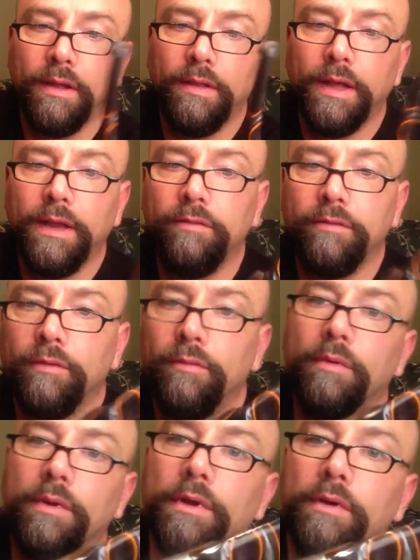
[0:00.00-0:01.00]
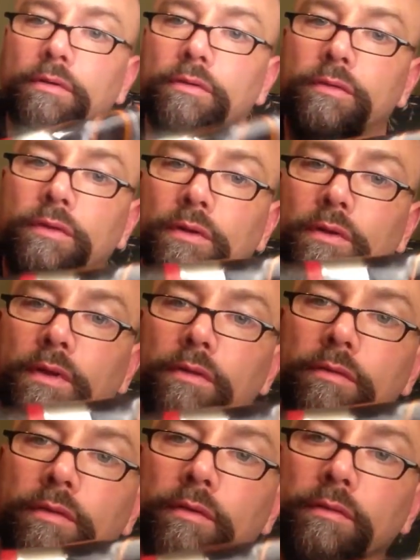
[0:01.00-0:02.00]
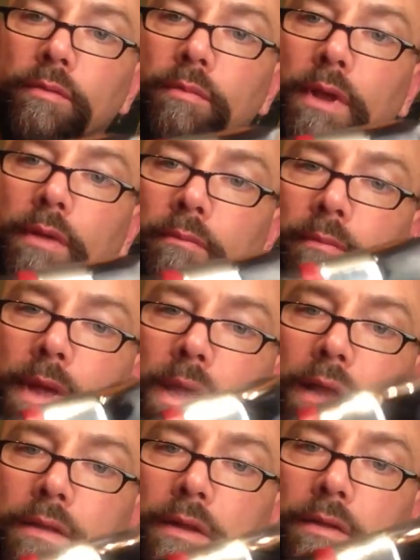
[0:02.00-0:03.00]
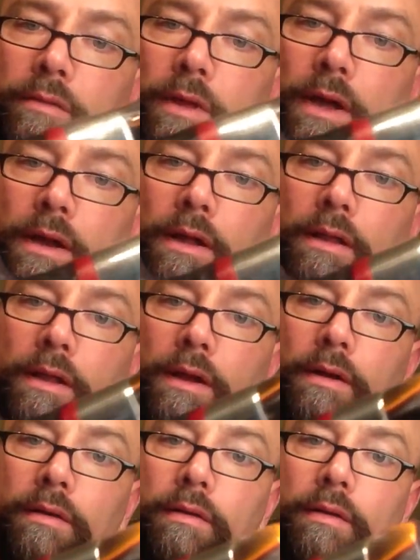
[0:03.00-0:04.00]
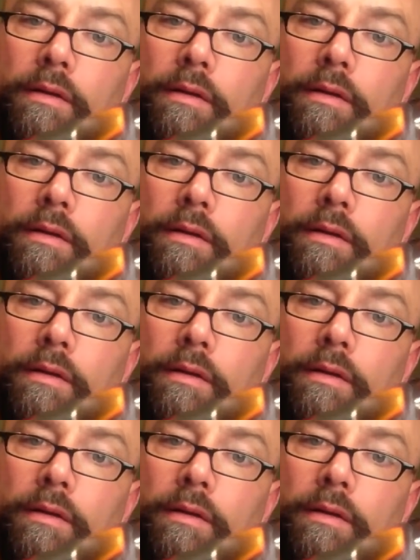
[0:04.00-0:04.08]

And that is a real sterling silver band that he's got on there.